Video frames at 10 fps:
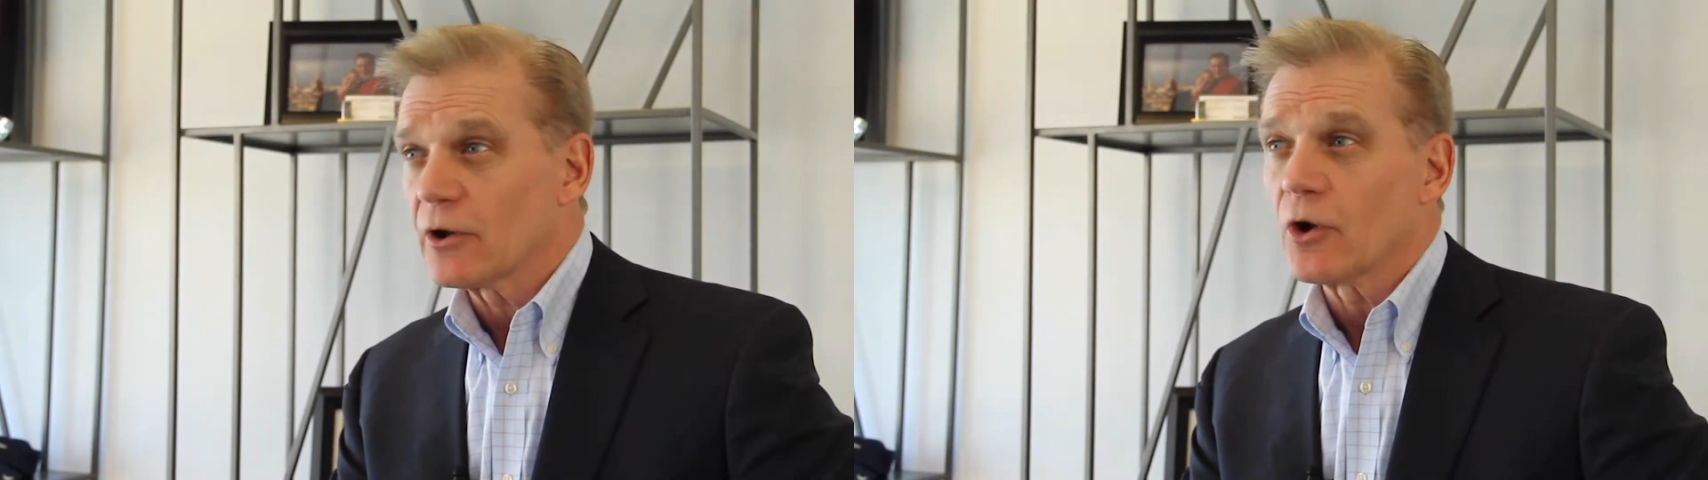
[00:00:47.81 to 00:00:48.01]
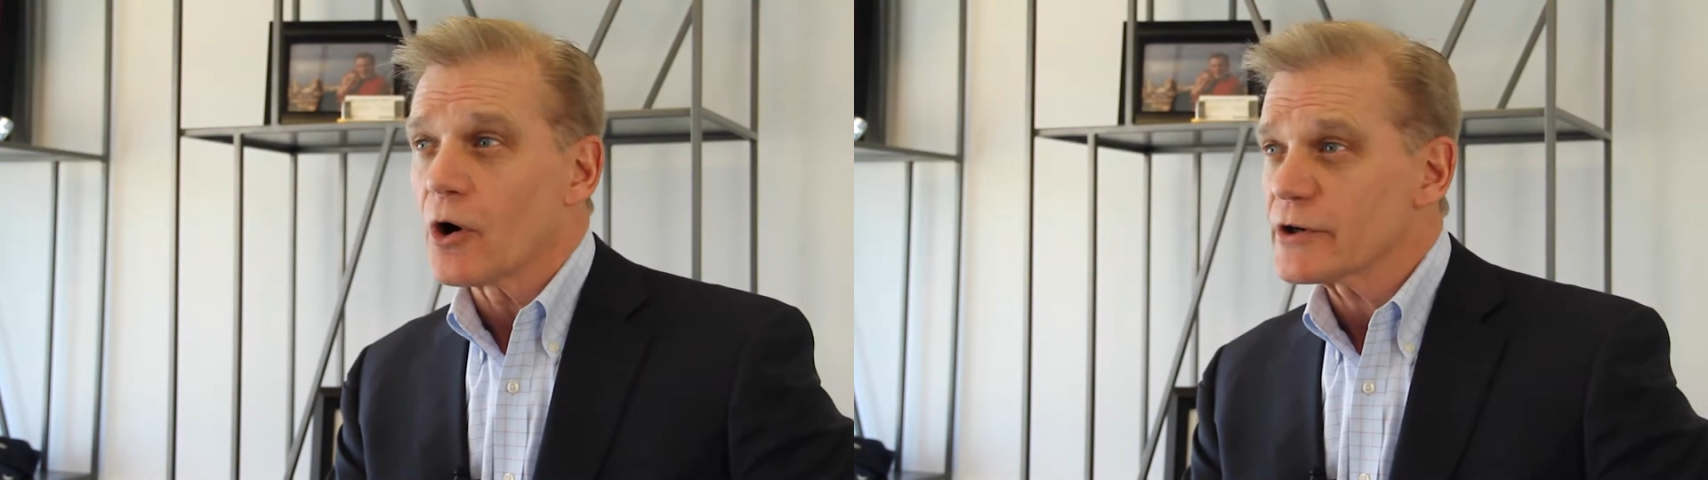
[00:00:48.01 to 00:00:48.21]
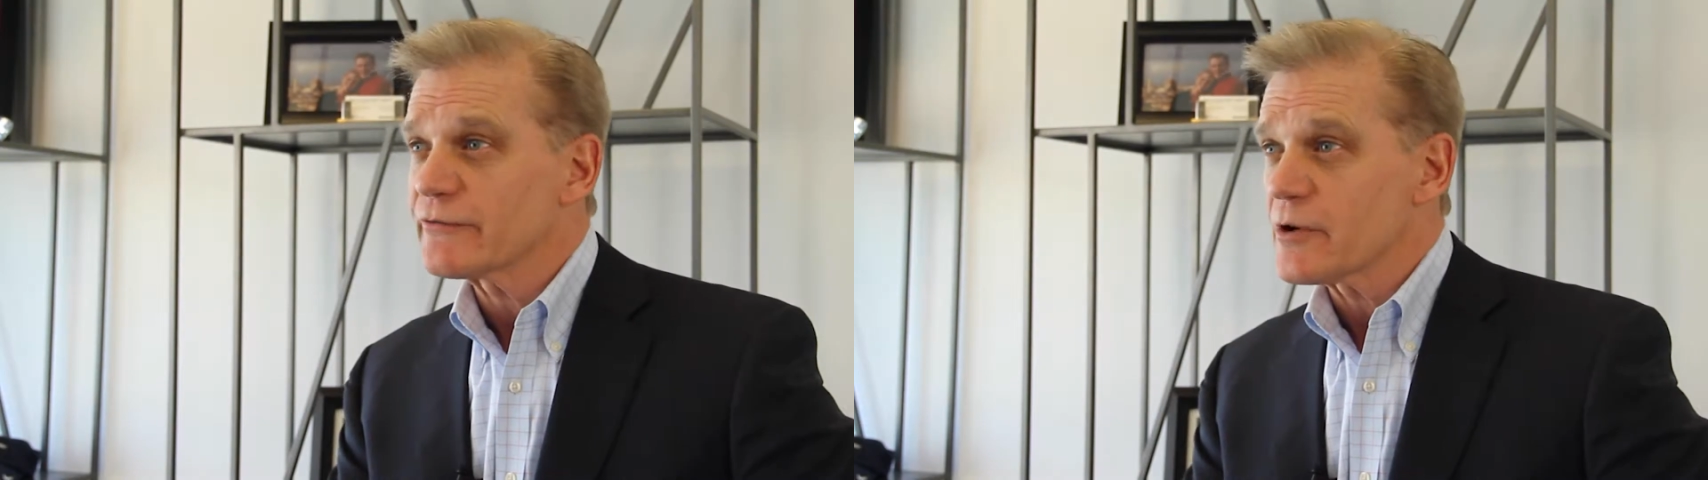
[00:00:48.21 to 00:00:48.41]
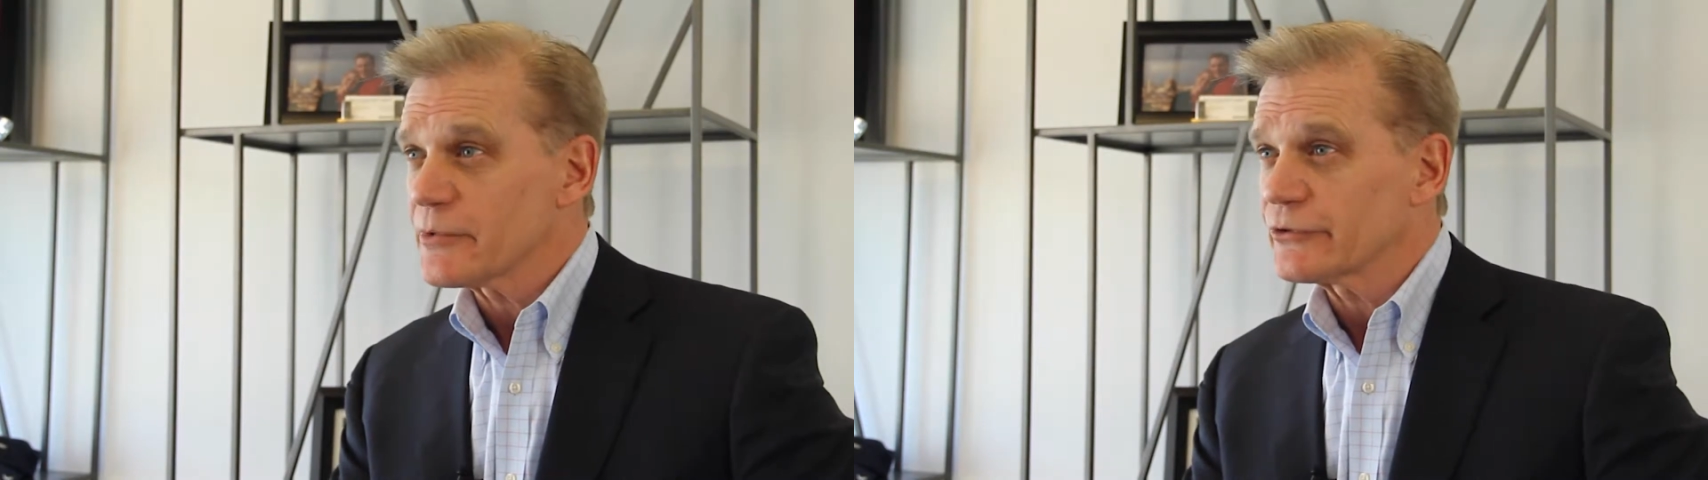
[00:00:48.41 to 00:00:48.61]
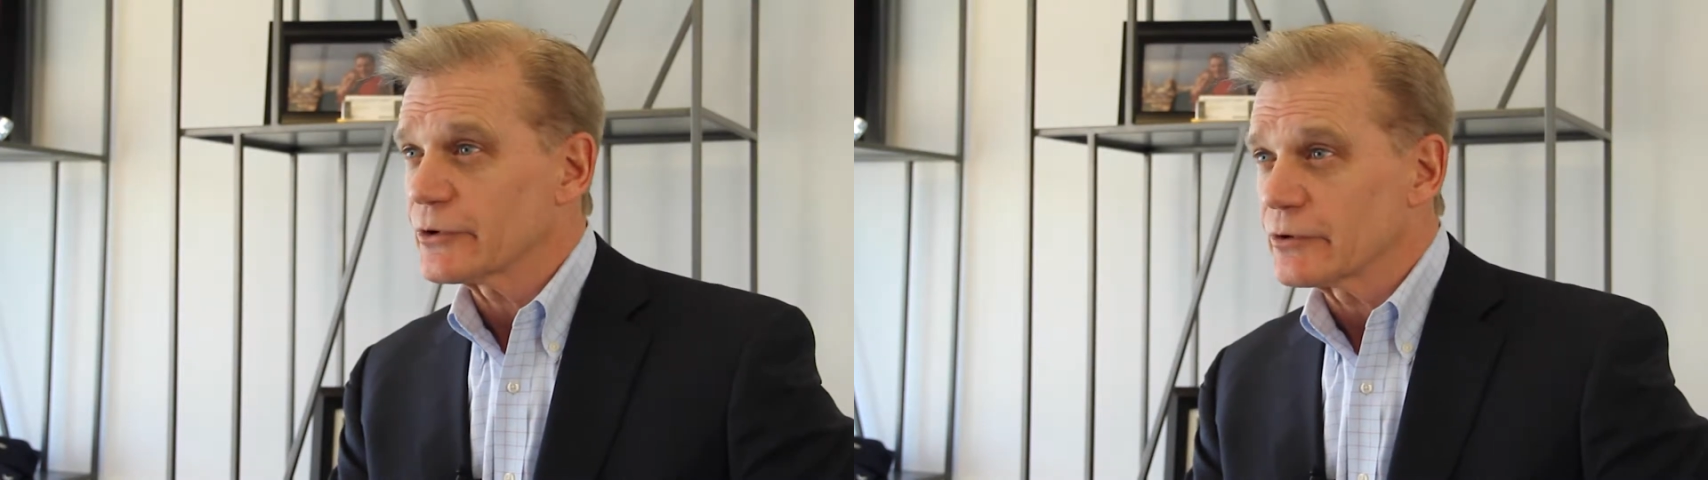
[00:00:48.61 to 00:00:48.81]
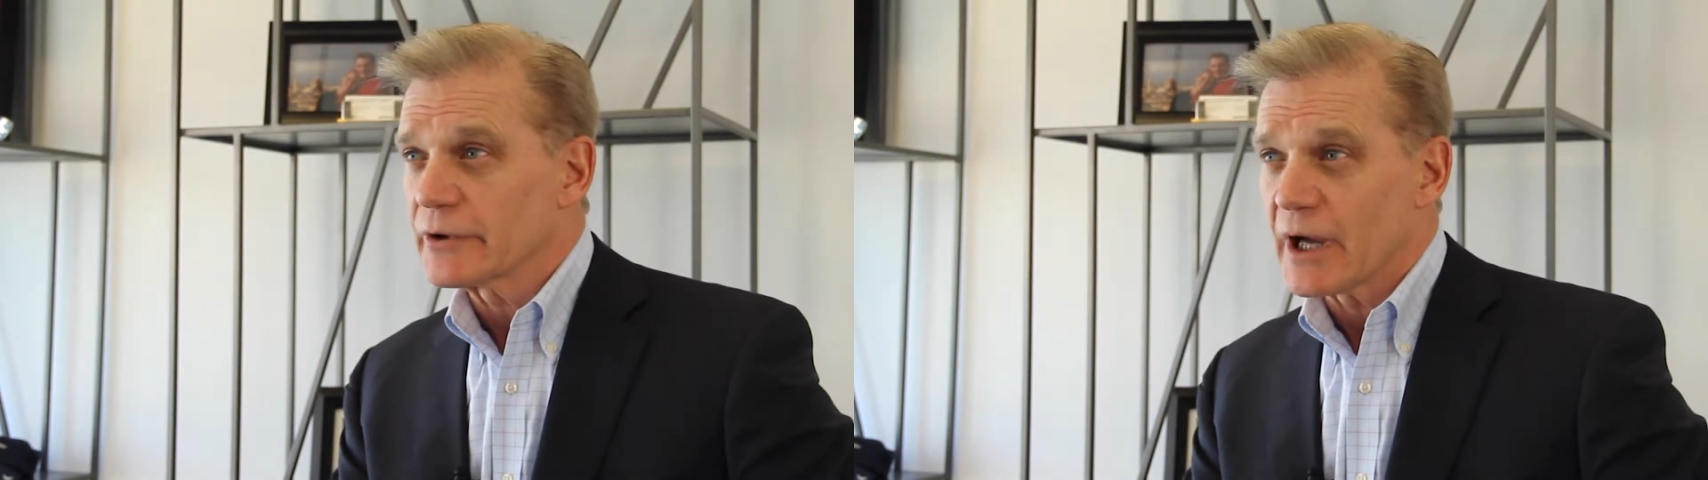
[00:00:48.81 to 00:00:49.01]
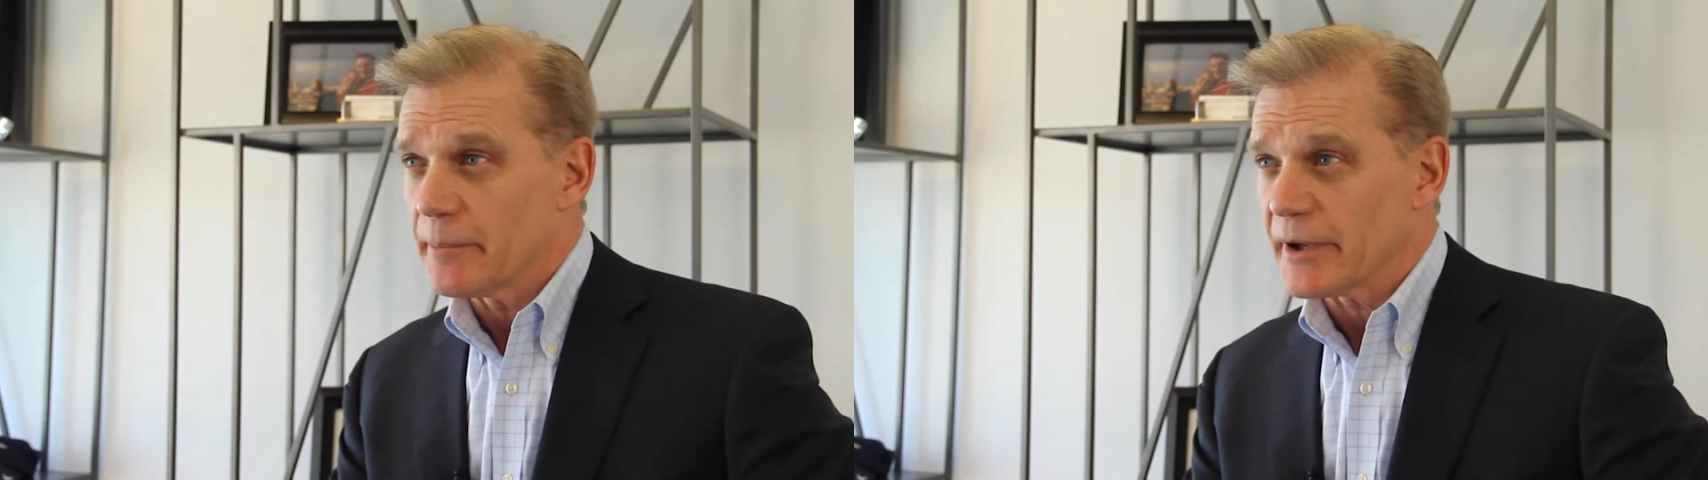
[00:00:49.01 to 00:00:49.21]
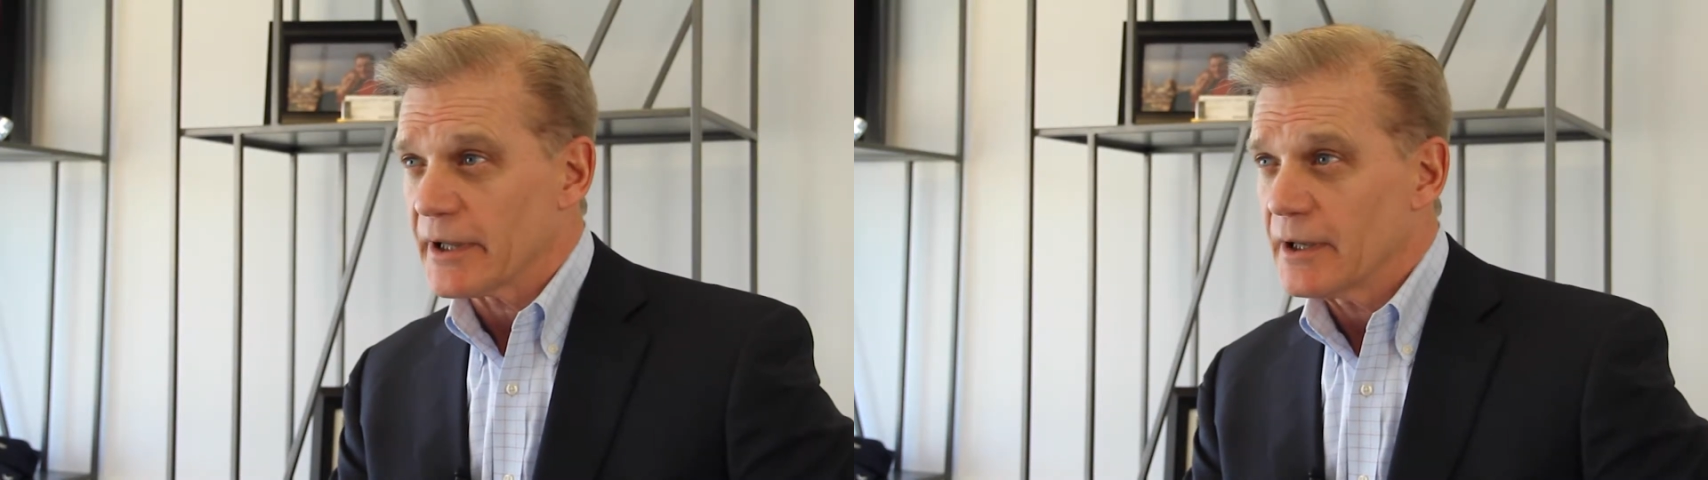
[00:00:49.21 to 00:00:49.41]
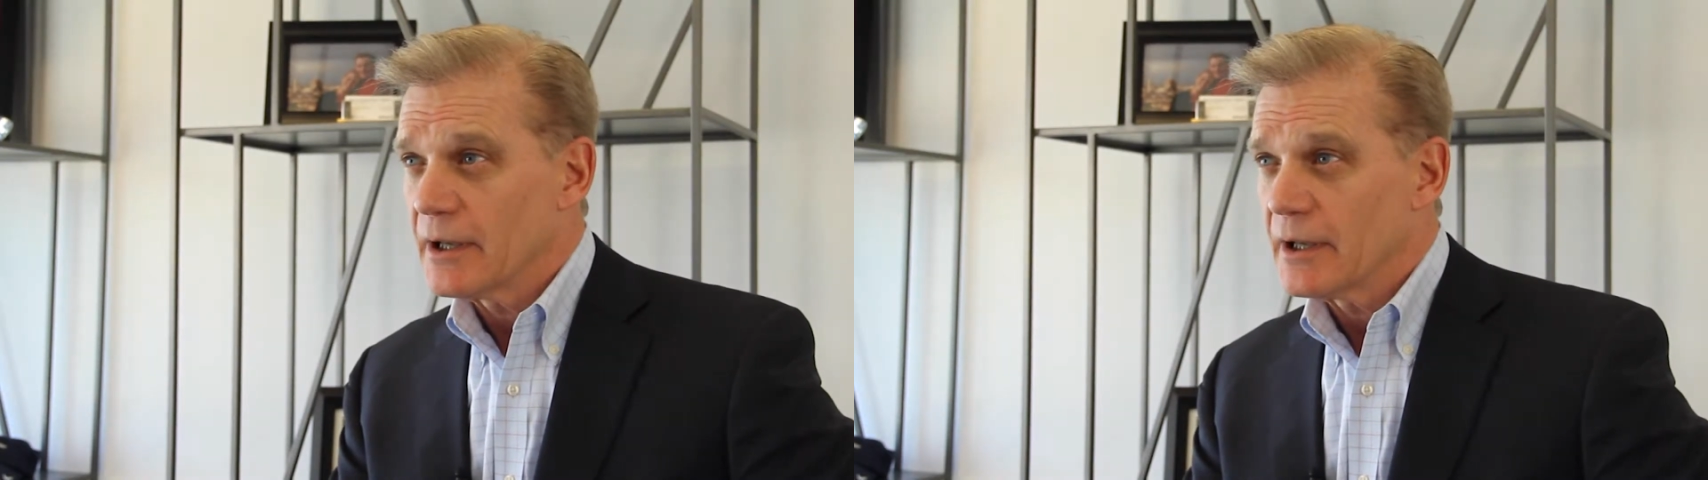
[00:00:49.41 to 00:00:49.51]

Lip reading: at a large pharmaceutical company